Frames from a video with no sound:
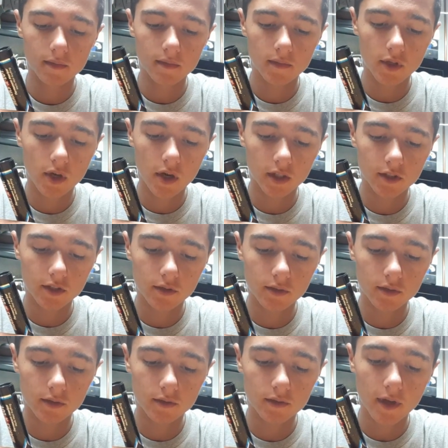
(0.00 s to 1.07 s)
nock
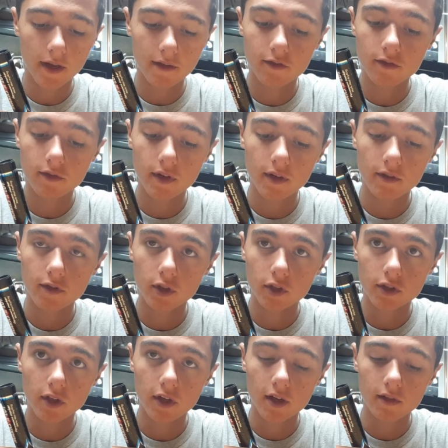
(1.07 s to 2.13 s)
tune
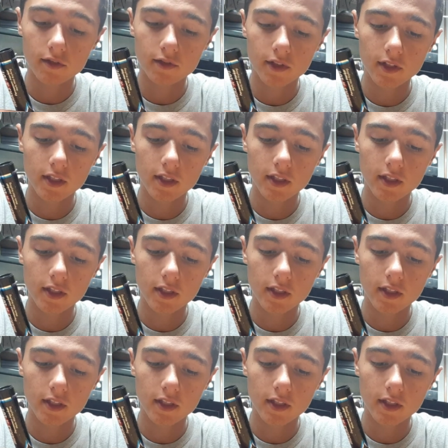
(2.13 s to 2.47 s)
first off